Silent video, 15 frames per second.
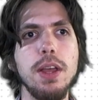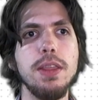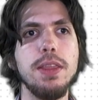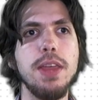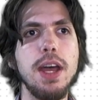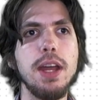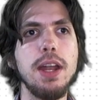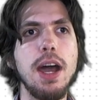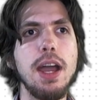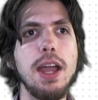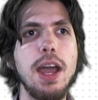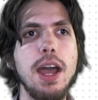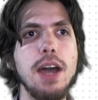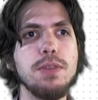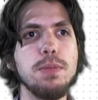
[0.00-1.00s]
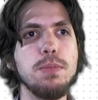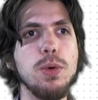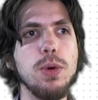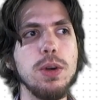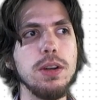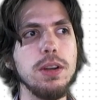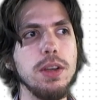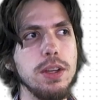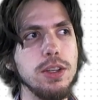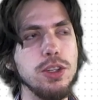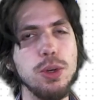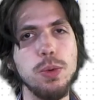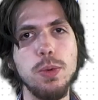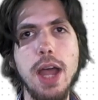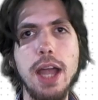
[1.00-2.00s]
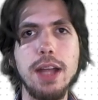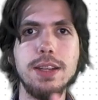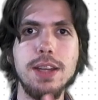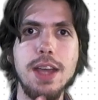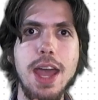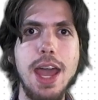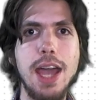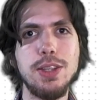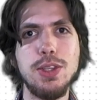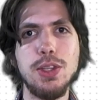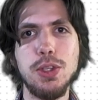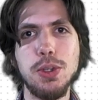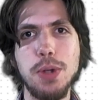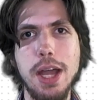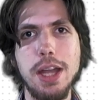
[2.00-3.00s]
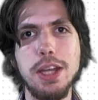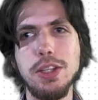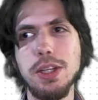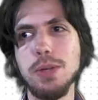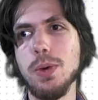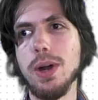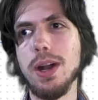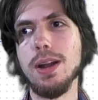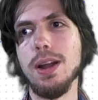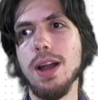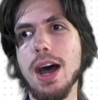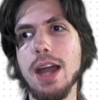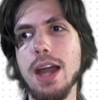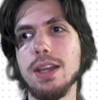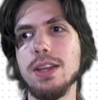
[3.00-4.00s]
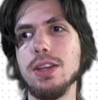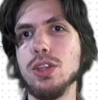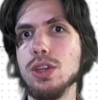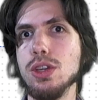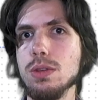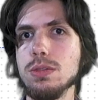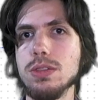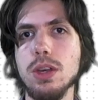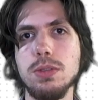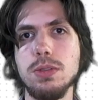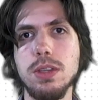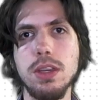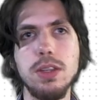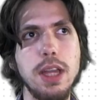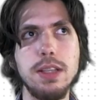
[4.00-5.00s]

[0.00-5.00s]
then I have a more direct exit strategy where I can use those skills.